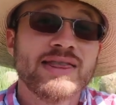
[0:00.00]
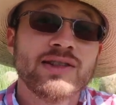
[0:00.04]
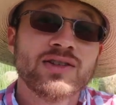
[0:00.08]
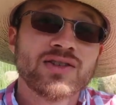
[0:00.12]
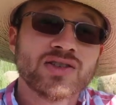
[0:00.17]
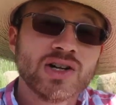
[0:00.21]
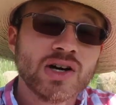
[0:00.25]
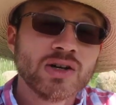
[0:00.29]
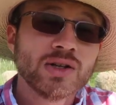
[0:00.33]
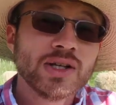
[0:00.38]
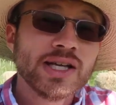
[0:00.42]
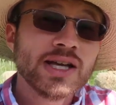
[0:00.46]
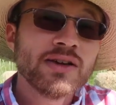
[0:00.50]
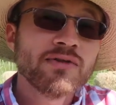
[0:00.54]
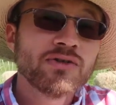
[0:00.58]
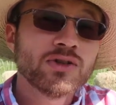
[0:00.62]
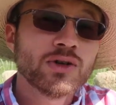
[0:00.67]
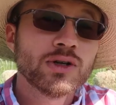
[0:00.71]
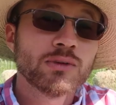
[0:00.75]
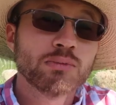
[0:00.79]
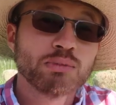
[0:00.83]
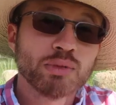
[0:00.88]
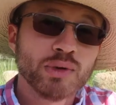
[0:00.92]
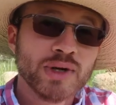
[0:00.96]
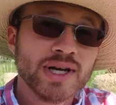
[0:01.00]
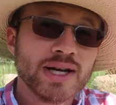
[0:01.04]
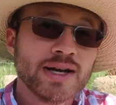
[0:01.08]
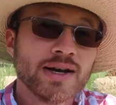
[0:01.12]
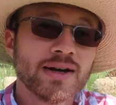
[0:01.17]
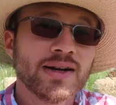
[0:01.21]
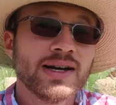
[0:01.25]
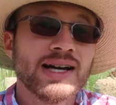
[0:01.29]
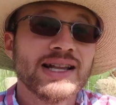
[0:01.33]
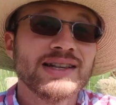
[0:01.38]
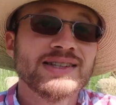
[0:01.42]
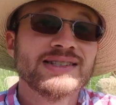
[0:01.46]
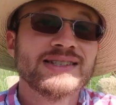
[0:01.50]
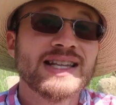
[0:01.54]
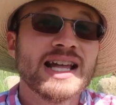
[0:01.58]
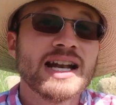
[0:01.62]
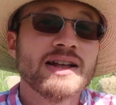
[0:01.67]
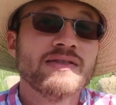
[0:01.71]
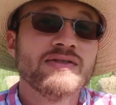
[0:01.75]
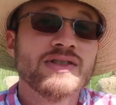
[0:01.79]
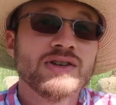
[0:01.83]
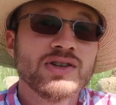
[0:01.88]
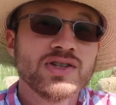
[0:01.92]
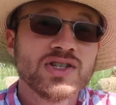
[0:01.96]
start looking for a breeder
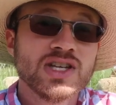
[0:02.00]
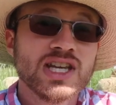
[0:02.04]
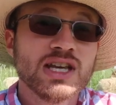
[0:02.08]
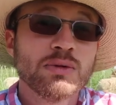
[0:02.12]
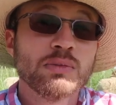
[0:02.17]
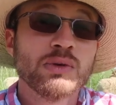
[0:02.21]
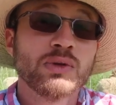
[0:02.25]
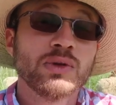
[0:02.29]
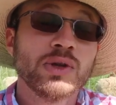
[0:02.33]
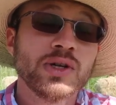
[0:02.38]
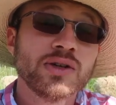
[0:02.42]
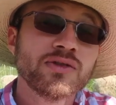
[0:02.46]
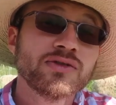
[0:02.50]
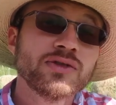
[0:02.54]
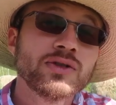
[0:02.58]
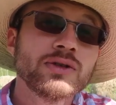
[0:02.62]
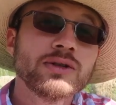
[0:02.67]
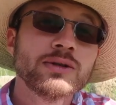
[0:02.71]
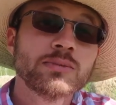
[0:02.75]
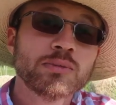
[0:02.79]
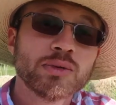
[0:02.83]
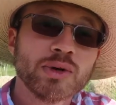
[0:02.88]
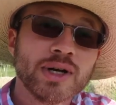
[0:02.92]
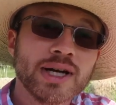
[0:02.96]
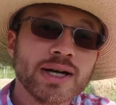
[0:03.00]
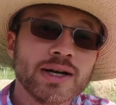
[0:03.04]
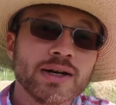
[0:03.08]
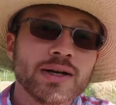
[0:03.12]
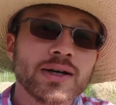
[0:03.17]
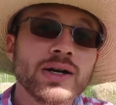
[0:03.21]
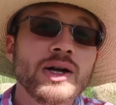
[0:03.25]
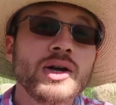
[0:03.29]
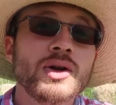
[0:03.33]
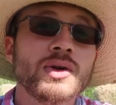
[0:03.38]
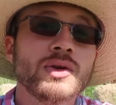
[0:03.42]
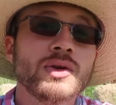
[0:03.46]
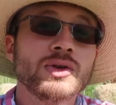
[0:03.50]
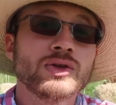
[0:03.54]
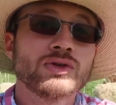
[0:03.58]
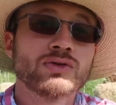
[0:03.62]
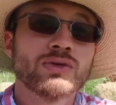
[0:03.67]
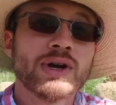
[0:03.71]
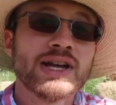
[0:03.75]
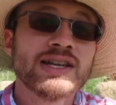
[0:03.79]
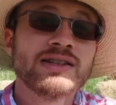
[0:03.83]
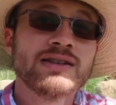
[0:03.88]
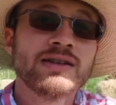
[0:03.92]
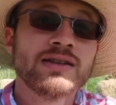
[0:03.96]
instead of the sheep. Look for a breeder who's
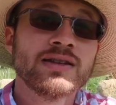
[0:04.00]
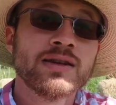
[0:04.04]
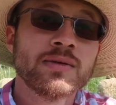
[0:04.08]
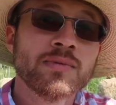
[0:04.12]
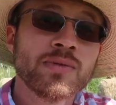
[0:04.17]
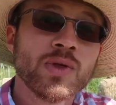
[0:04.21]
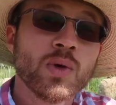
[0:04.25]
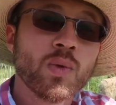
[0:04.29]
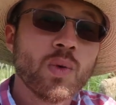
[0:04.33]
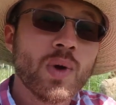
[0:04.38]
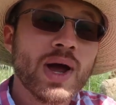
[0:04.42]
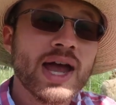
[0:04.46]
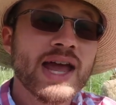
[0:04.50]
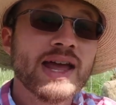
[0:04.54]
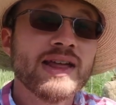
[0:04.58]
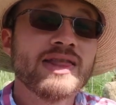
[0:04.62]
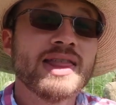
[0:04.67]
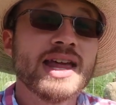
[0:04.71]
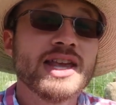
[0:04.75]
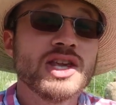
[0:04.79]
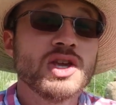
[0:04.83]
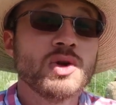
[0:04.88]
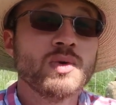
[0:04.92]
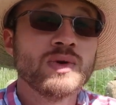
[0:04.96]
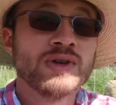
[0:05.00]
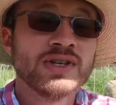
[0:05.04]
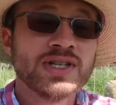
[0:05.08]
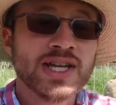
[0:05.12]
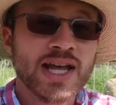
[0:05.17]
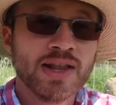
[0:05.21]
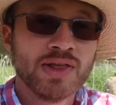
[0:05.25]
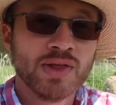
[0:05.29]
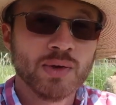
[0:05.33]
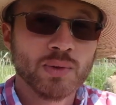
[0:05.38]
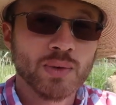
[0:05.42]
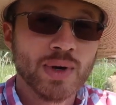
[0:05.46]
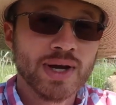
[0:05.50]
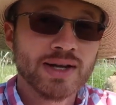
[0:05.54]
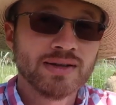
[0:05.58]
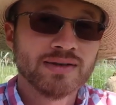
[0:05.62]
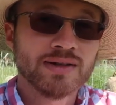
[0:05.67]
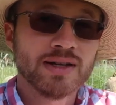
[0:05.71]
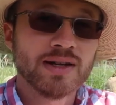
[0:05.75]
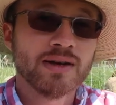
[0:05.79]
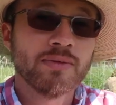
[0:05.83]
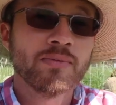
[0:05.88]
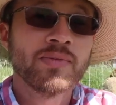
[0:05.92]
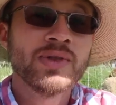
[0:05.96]
raising them the way that you intend to raise
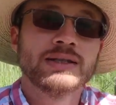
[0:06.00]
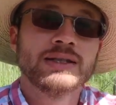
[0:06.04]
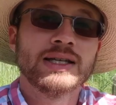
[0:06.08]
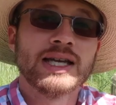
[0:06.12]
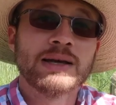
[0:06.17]
them.